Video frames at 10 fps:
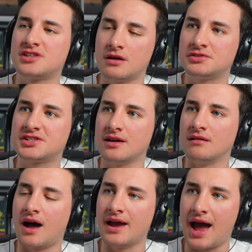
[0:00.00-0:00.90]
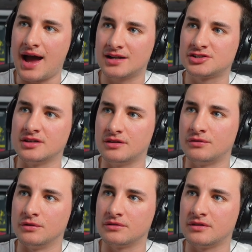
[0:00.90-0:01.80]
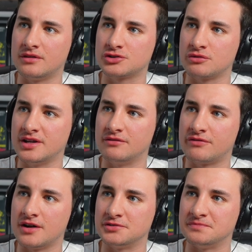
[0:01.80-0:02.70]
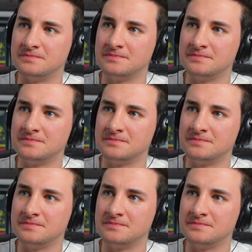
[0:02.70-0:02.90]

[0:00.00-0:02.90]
still, I actually thought that the screen had frozen.